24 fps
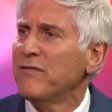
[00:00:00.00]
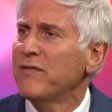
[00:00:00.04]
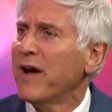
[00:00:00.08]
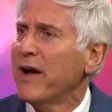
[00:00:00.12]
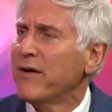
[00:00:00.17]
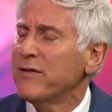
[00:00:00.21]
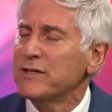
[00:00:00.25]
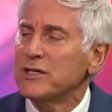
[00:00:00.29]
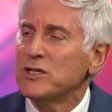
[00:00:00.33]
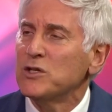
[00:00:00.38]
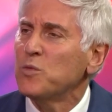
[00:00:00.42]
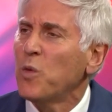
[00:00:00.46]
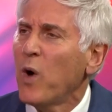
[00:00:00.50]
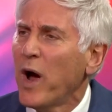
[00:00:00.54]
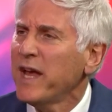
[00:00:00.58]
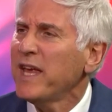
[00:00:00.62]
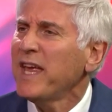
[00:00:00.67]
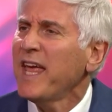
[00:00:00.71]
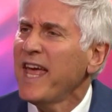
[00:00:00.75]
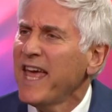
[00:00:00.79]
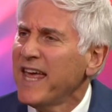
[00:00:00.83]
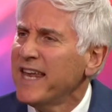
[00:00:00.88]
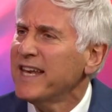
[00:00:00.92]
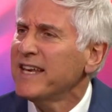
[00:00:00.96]
viruses. Why
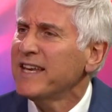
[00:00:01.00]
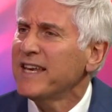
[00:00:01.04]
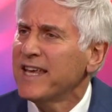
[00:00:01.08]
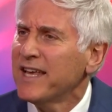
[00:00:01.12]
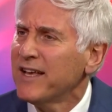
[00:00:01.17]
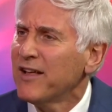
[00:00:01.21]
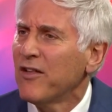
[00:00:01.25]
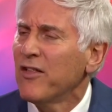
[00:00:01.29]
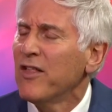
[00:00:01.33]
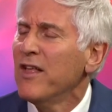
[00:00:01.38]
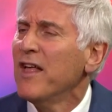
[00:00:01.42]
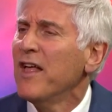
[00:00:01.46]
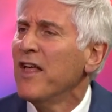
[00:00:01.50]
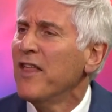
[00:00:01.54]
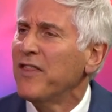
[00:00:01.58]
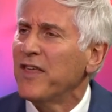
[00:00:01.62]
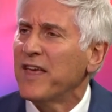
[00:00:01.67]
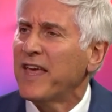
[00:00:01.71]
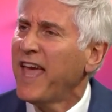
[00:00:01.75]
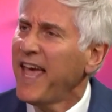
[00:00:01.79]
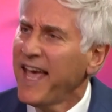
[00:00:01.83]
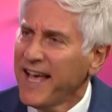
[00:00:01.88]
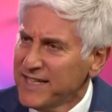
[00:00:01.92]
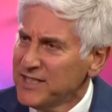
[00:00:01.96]
can't it kill
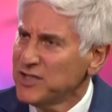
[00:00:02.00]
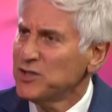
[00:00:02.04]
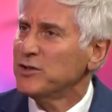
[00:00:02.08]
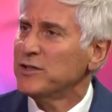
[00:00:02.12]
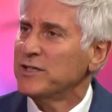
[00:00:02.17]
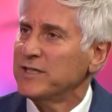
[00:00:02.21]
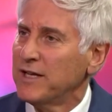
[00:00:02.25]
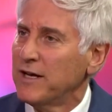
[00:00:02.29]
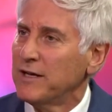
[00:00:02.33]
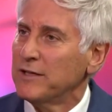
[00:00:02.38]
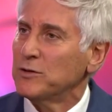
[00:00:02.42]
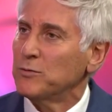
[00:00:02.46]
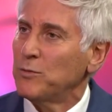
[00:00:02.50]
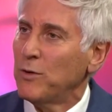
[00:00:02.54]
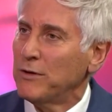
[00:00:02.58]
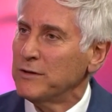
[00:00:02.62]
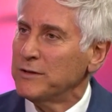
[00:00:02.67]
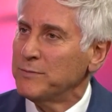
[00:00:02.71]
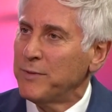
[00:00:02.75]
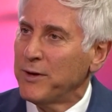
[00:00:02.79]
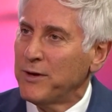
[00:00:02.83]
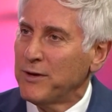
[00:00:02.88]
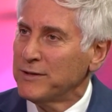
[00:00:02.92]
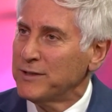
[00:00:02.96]
the cancer cells? Well,
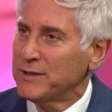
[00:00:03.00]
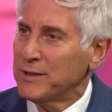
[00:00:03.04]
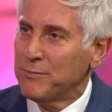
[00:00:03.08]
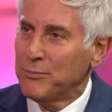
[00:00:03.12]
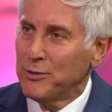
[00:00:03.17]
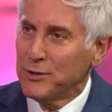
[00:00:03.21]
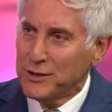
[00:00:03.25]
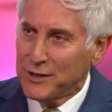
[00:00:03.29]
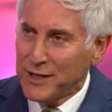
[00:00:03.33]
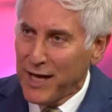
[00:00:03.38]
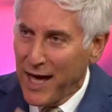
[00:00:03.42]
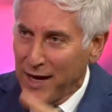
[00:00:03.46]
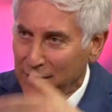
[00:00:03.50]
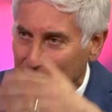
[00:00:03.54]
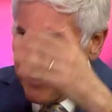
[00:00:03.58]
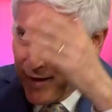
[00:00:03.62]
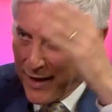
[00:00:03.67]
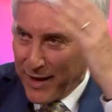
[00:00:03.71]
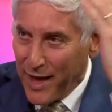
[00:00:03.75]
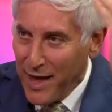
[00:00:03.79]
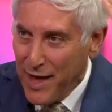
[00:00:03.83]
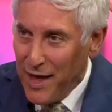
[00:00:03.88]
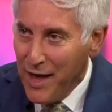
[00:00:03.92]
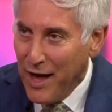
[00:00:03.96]
it's because it puts kind of
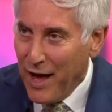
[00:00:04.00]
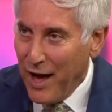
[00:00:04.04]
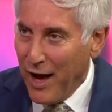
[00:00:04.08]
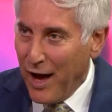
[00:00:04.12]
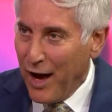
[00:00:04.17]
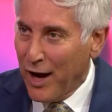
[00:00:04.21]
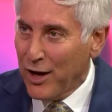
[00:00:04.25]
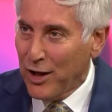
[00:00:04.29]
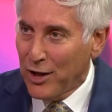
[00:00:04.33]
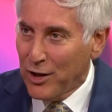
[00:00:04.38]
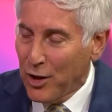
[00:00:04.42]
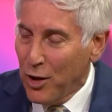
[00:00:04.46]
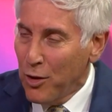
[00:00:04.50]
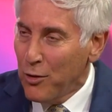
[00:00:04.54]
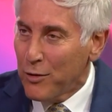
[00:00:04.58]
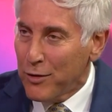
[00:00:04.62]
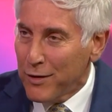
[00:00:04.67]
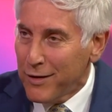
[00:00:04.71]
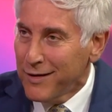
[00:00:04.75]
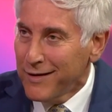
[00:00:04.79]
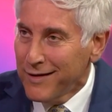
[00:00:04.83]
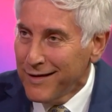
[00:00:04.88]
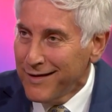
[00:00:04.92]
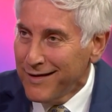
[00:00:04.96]
like a
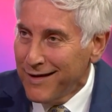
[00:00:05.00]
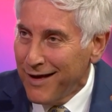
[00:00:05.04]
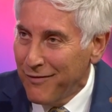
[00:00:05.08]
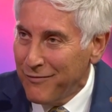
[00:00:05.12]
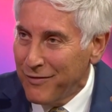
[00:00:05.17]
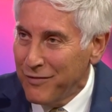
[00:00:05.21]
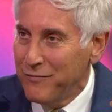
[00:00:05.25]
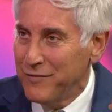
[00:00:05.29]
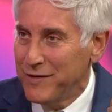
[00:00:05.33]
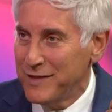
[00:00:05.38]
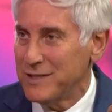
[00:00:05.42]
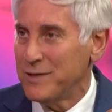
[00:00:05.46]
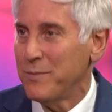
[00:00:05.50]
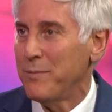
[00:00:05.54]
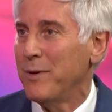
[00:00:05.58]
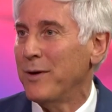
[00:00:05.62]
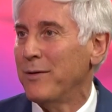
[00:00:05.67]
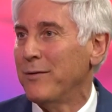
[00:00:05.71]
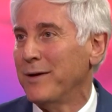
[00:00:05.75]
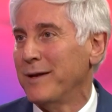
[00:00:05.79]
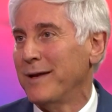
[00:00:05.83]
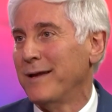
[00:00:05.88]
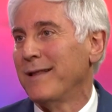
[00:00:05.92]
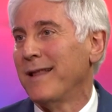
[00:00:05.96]
cloak of
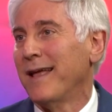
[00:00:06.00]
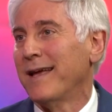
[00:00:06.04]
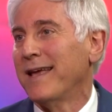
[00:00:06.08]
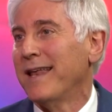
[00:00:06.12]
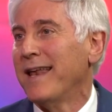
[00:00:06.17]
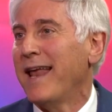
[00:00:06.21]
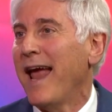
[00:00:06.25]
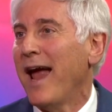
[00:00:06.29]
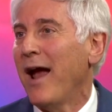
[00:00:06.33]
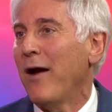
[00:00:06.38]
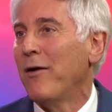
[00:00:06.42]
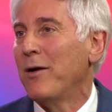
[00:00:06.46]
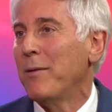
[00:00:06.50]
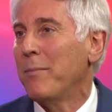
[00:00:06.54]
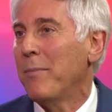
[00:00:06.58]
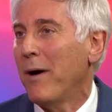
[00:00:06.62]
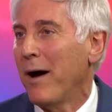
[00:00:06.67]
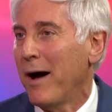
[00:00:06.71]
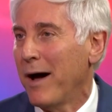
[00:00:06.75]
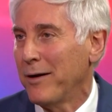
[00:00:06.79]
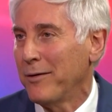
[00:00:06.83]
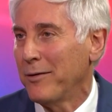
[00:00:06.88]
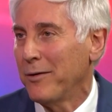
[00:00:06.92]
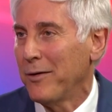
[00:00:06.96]
invisibility, like in Harry
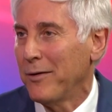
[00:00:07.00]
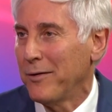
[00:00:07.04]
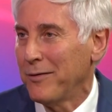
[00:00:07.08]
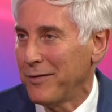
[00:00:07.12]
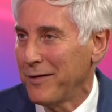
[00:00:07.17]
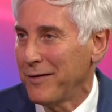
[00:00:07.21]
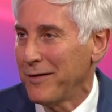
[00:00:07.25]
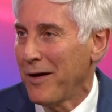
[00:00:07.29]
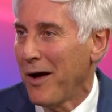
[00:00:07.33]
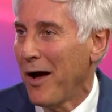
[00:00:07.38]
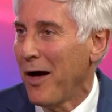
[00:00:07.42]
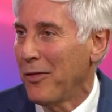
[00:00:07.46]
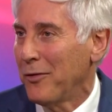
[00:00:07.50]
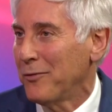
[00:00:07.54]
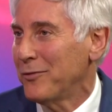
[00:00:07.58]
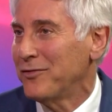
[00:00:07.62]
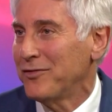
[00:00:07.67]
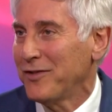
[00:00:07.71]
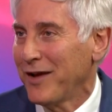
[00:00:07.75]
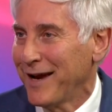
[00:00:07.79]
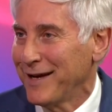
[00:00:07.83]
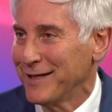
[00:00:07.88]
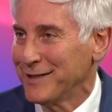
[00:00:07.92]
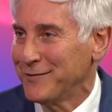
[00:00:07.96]
Potter or the other
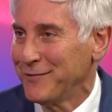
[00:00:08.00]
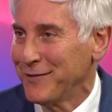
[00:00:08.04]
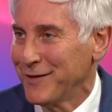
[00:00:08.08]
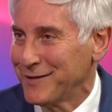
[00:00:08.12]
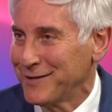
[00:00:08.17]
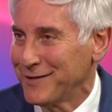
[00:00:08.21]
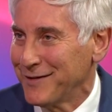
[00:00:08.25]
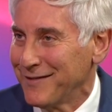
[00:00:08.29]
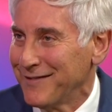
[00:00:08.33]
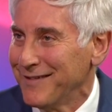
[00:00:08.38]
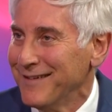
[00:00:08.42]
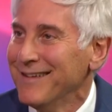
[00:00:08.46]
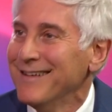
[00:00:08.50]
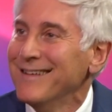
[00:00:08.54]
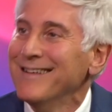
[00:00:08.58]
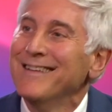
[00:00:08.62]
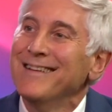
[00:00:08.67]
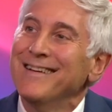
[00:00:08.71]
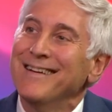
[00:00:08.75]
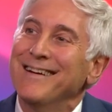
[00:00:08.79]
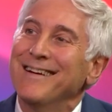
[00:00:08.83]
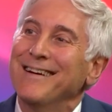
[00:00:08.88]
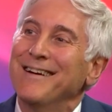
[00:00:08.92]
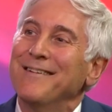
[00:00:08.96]
science fiction
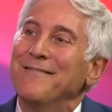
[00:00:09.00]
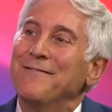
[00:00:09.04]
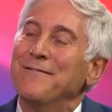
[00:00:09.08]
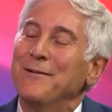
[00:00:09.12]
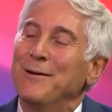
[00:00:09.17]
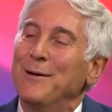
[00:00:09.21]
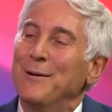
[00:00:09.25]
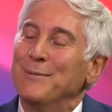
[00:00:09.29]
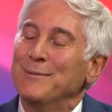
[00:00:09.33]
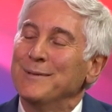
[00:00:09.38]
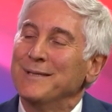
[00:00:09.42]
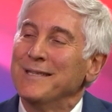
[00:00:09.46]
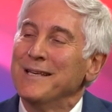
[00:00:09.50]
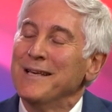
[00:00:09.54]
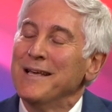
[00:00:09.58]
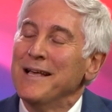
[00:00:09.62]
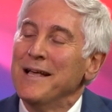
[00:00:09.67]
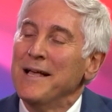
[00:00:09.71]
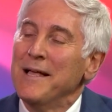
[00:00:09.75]
uh, films.